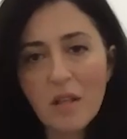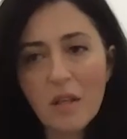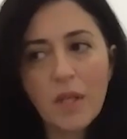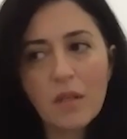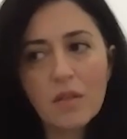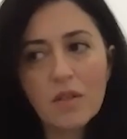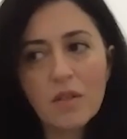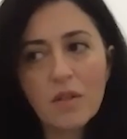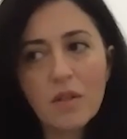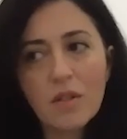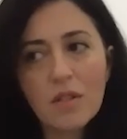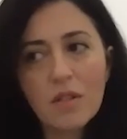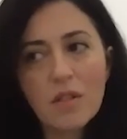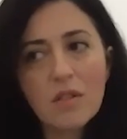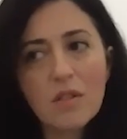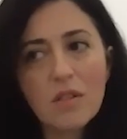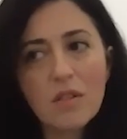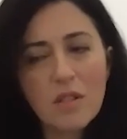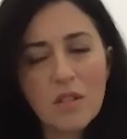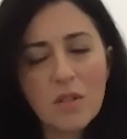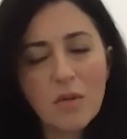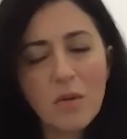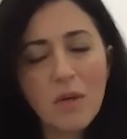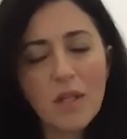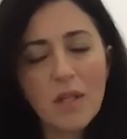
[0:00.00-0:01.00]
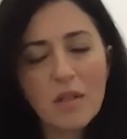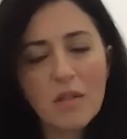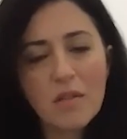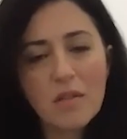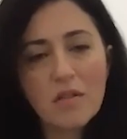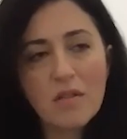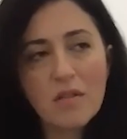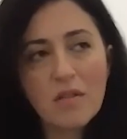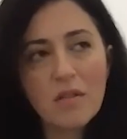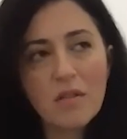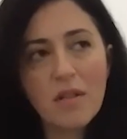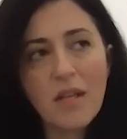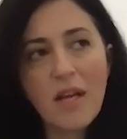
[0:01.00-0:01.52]
And so it's quite
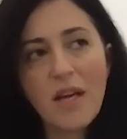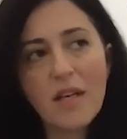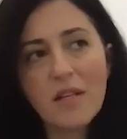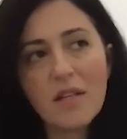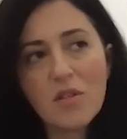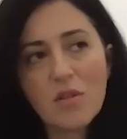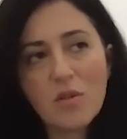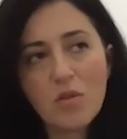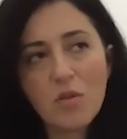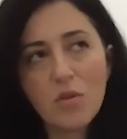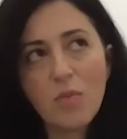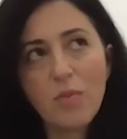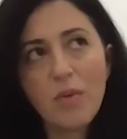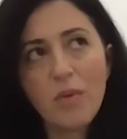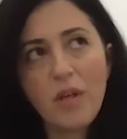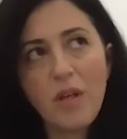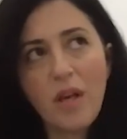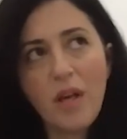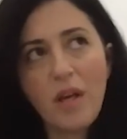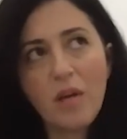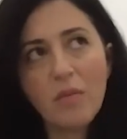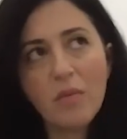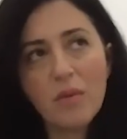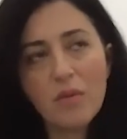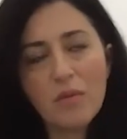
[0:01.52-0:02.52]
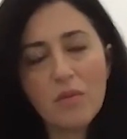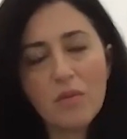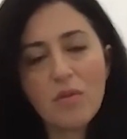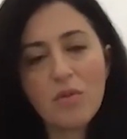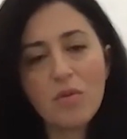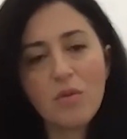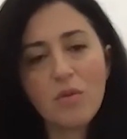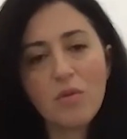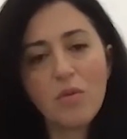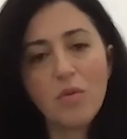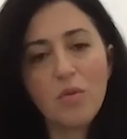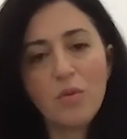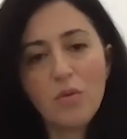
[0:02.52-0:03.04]
nice to be able
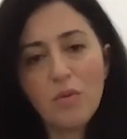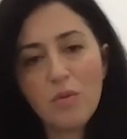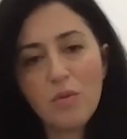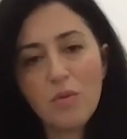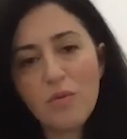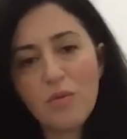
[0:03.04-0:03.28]
to.